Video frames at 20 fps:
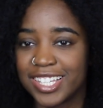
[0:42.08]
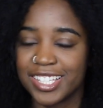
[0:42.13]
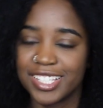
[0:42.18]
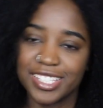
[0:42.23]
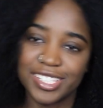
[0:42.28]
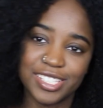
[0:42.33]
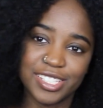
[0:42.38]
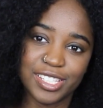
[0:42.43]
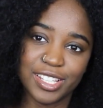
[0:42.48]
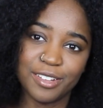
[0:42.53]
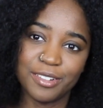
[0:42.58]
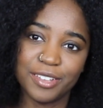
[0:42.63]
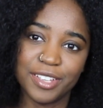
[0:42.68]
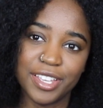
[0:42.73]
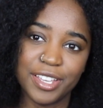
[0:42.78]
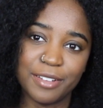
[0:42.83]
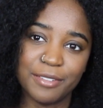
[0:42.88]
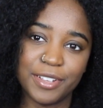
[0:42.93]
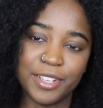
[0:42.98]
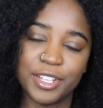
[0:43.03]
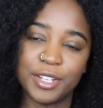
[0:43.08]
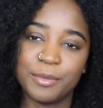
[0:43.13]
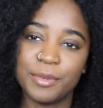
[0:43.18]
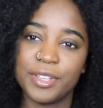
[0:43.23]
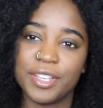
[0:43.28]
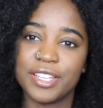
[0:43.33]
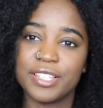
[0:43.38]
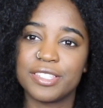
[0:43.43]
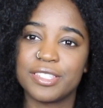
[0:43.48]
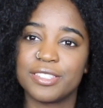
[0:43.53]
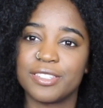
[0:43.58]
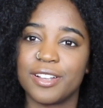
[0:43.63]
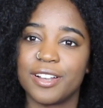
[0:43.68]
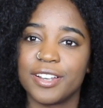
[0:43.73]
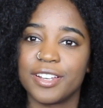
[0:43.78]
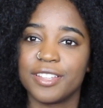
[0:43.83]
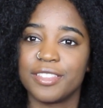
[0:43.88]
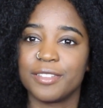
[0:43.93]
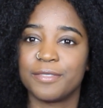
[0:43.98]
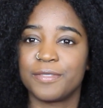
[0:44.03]
So yeah, we're going to be getting
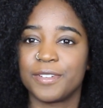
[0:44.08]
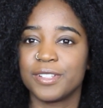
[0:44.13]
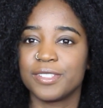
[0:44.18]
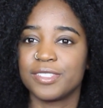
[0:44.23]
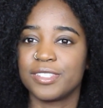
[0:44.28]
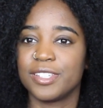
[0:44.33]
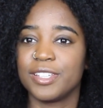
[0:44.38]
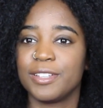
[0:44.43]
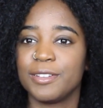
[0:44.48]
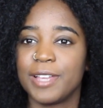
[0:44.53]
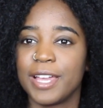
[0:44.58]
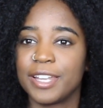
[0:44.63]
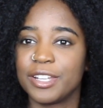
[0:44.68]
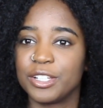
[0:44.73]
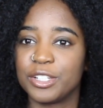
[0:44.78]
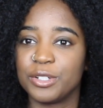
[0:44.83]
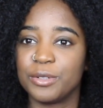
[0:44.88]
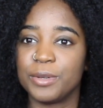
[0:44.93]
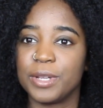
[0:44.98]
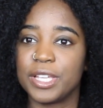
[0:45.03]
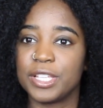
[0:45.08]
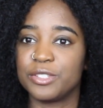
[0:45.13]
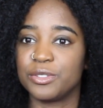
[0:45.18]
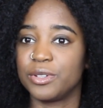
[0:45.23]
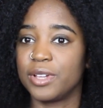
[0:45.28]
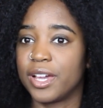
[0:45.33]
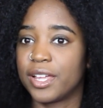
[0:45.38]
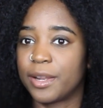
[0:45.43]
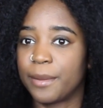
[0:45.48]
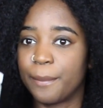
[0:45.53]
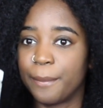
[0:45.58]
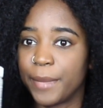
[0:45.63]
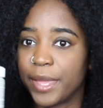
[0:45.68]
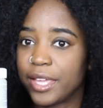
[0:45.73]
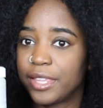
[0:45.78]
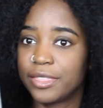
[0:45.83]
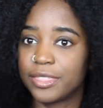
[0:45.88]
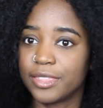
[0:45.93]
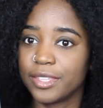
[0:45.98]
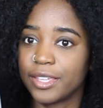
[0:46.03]
started. The first thing you got to do is you got to
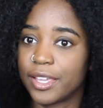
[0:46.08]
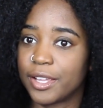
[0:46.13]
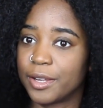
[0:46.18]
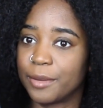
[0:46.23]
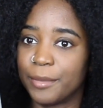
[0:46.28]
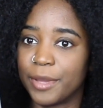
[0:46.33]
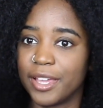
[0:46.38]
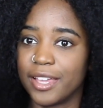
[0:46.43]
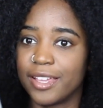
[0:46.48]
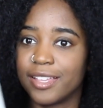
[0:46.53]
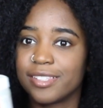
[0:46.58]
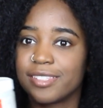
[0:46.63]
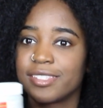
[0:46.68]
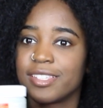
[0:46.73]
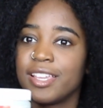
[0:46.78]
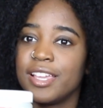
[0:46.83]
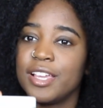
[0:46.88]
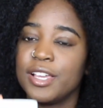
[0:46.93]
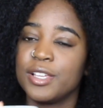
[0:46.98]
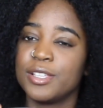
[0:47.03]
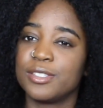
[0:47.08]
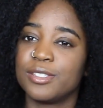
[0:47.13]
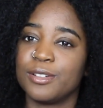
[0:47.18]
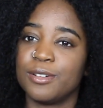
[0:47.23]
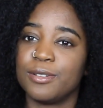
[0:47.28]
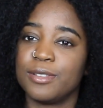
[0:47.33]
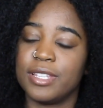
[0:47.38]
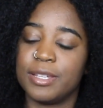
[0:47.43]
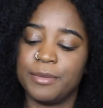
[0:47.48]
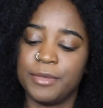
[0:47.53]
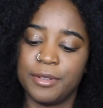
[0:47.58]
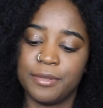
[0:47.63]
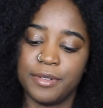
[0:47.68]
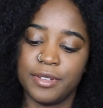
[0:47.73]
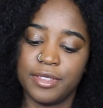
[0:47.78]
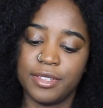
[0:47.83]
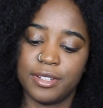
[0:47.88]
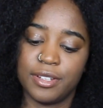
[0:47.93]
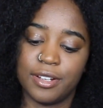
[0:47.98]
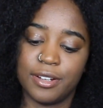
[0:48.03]
make the hair mask. So let me
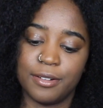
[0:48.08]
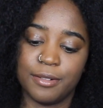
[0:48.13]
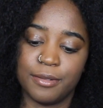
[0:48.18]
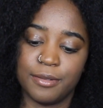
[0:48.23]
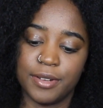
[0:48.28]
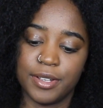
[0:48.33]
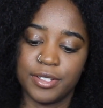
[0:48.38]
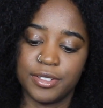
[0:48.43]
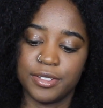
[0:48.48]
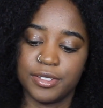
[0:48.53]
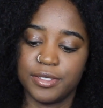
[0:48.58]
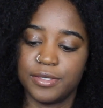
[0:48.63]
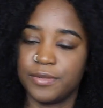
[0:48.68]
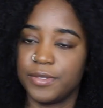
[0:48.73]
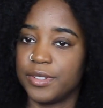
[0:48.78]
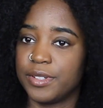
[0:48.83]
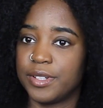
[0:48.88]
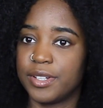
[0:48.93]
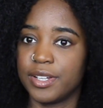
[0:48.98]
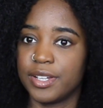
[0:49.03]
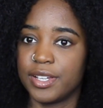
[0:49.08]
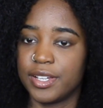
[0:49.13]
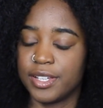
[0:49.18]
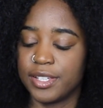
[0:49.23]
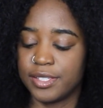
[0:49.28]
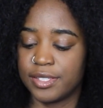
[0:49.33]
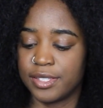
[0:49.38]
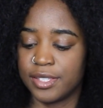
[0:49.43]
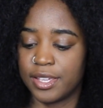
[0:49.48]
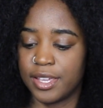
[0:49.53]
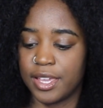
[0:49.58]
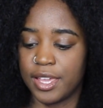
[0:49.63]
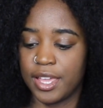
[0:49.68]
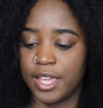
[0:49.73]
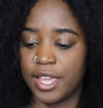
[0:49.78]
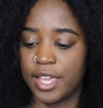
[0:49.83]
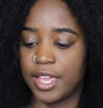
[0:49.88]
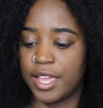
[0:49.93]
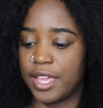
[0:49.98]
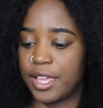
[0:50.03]
read the directions for you guys.
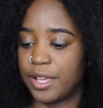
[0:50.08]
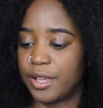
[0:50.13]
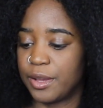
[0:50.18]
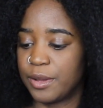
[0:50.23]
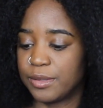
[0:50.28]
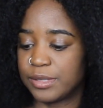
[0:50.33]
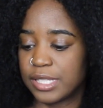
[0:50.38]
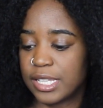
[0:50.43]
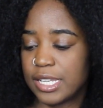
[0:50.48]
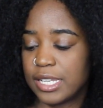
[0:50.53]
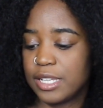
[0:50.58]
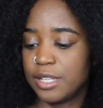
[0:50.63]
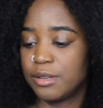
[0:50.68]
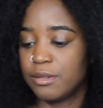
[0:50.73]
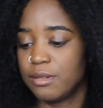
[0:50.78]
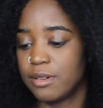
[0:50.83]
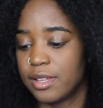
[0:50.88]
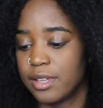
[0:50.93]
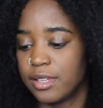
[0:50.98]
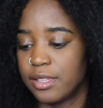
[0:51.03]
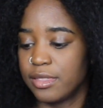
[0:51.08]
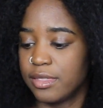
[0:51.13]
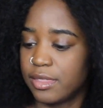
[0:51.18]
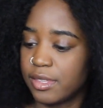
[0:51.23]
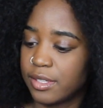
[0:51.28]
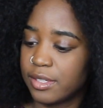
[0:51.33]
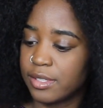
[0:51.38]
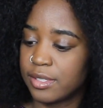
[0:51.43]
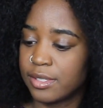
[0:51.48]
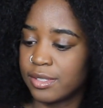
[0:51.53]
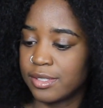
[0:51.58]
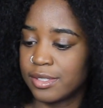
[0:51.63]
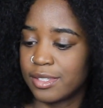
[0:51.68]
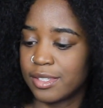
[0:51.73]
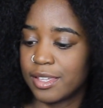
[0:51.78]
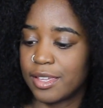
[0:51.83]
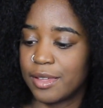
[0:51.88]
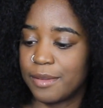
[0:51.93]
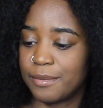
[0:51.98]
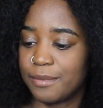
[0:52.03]
It goes a little like
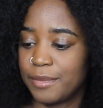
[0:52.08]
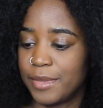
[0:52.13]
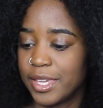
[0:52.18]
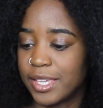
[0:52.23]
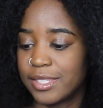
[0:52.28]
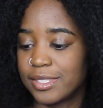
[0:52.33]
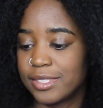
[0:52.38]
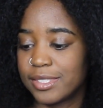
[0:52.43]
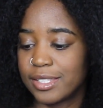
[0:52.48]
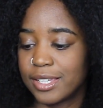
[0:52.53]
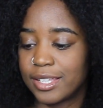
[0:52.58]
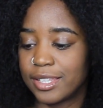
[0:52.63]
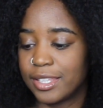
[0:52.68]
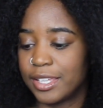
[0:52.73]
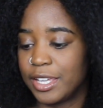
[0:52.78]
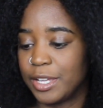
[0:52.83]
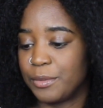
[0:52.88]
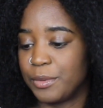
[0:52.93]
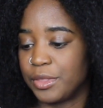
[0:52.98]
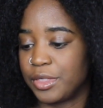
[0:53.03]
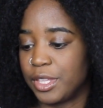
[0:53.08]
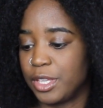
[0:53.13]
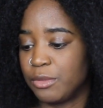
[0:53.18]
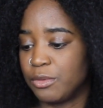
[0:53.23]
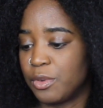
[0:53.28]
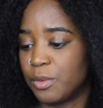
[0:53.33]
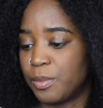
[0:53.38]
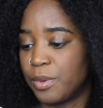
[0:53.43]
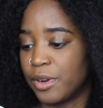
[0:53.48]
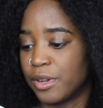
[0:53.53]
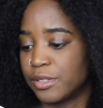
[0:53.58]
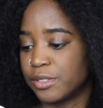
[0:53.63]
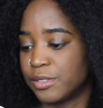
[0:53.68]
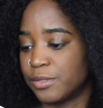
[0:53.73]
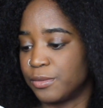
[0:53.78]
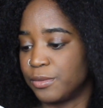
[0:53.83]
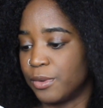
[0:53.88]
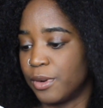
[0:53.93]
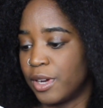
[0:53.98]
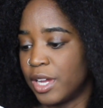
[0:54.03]
this. Mix clay with equal parts
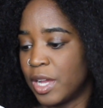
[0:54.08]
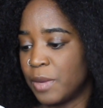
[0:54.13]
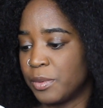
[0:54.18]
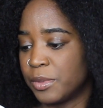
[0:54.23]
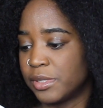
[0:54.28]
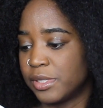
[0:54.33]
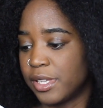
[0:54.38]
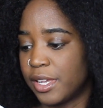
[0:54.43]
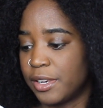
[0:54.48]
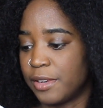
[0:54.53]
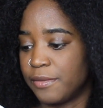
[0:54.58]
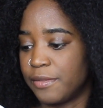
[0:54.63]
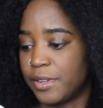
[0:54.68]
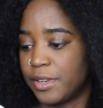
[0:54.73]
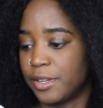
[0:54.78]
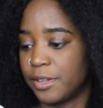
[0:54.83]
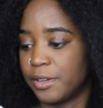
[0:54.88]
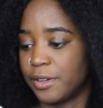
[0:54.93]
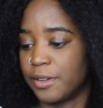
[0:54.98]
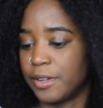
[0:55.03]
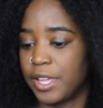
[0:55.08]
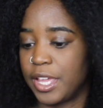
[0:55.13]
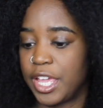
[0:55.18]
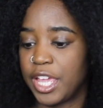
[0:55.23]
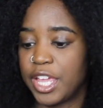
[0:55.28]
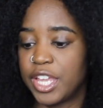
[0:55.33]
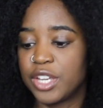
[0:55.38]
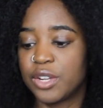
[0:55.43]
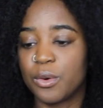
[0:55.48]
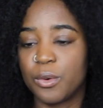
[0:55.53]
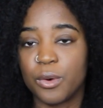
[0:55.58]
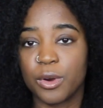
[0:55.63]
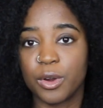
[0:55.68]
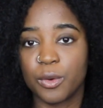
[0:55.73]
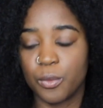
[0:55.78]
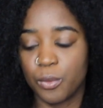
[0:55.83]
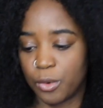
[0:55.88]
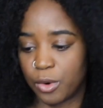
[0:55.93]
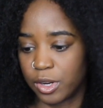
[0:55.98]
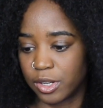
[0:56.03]
of raw apple cider vinegar and
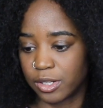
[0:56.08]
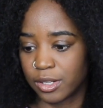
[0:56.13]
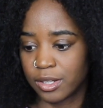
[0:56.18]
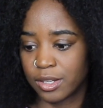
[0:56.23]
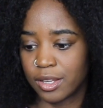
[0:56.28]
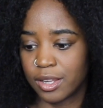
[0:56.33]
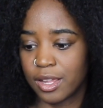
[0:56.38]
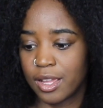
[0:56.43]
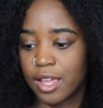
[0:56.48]
or water.